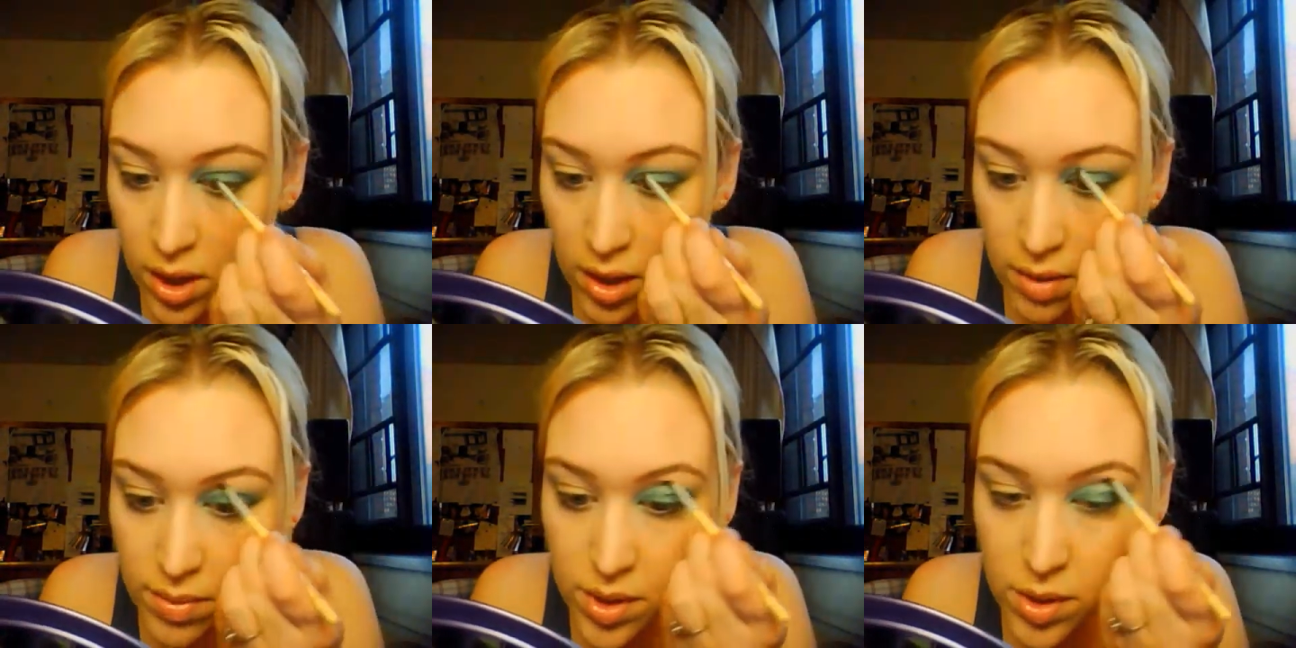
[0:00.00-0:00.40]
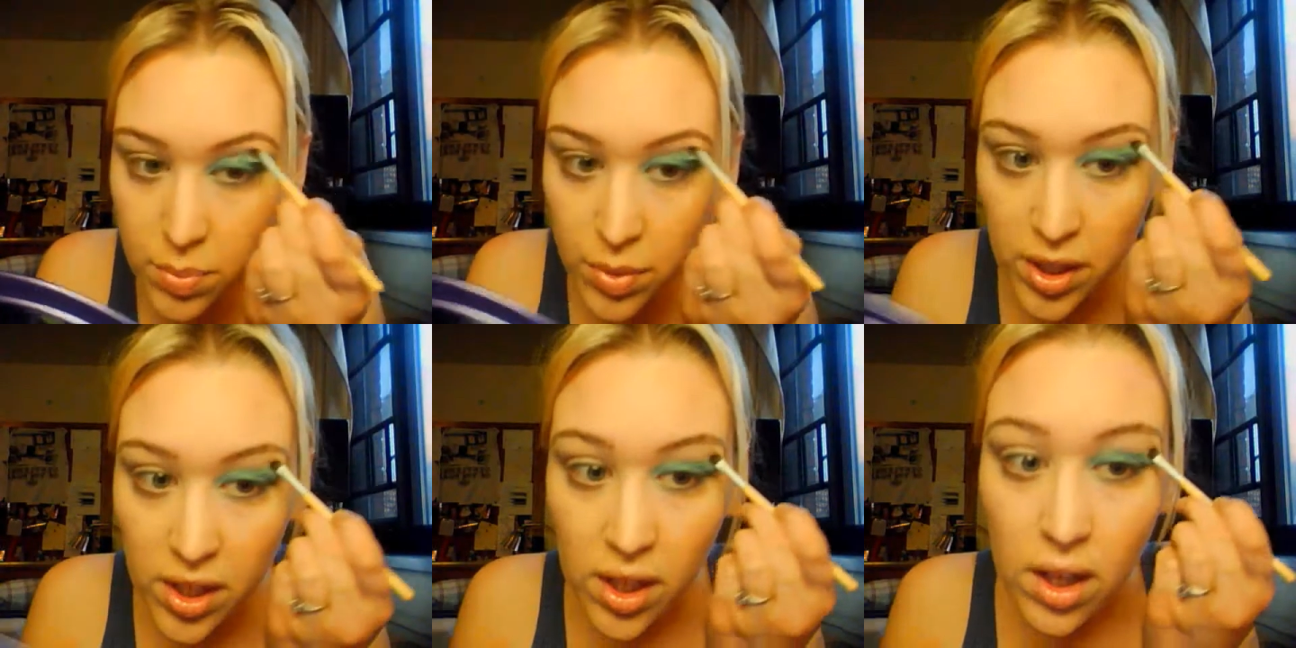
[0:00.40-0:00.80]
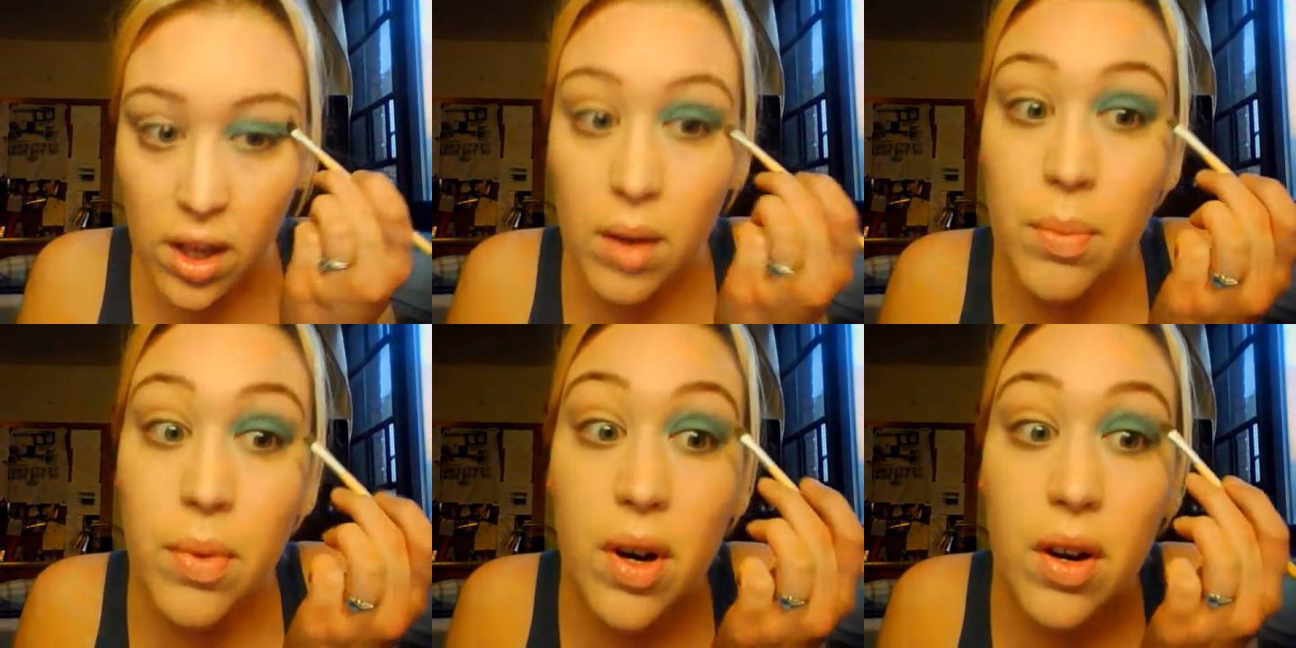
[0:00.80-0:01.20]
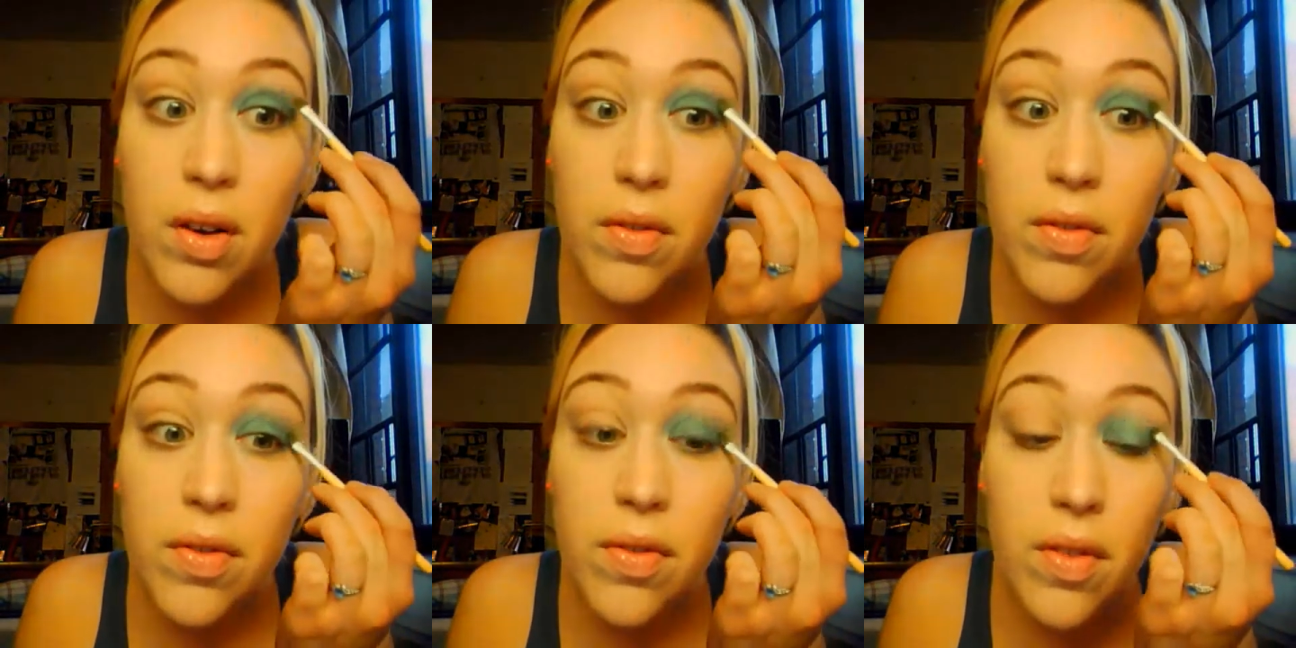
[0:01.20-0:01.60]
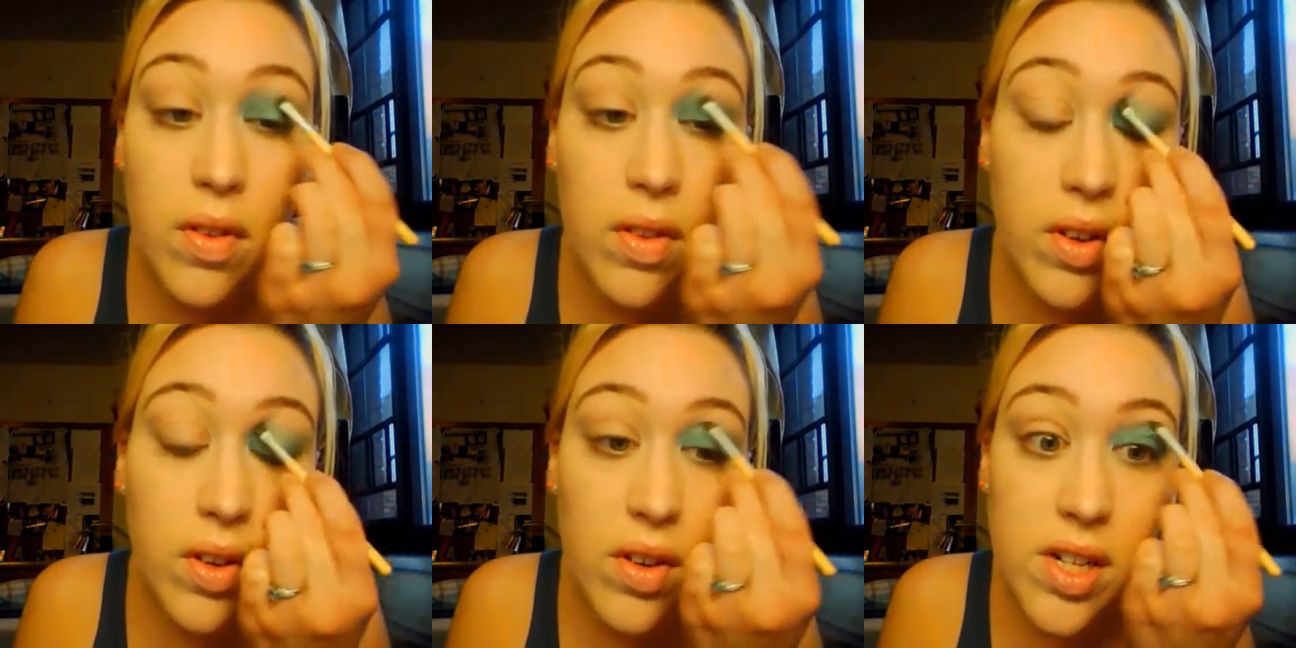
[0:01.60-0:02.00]
I'm just bringing it above
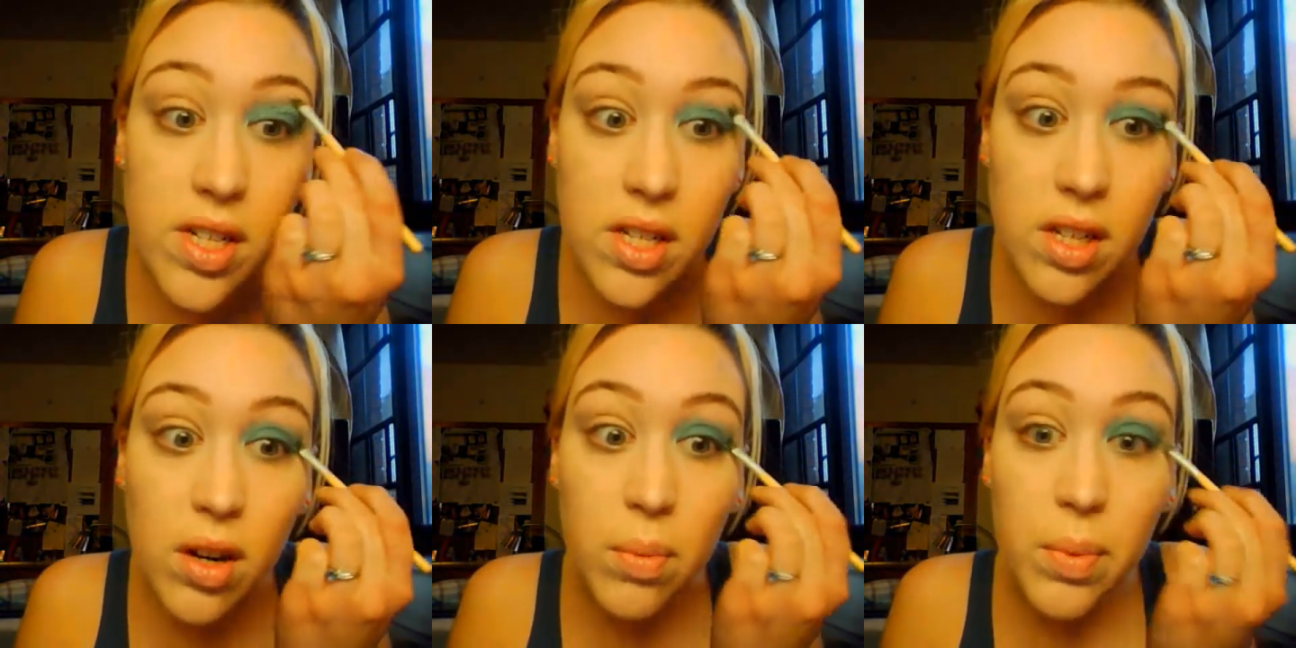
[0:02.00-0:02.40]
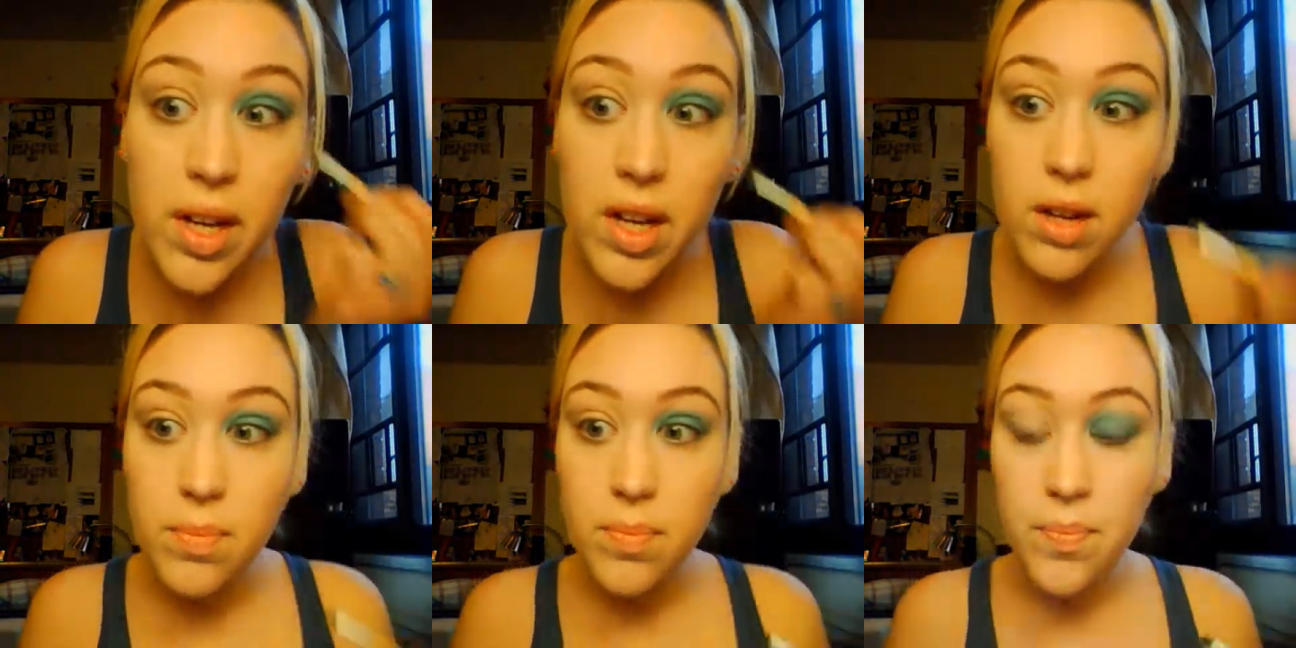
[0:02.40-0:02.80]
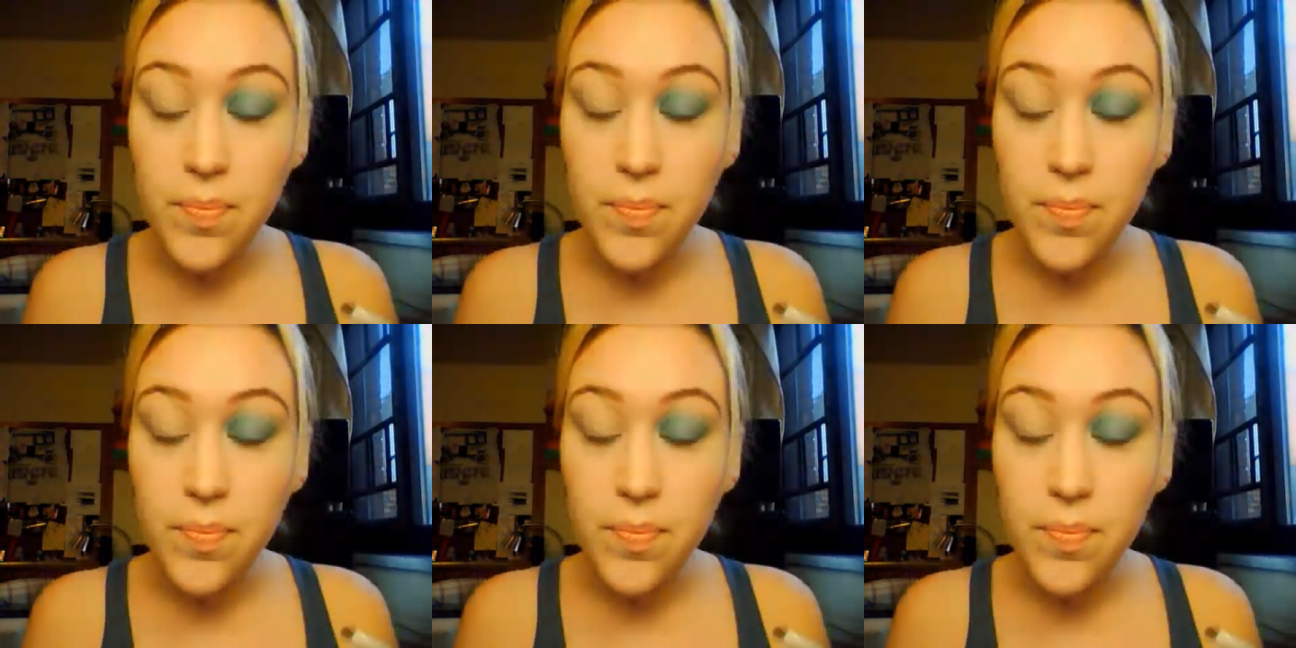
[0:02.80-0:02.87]
the crease a little bit.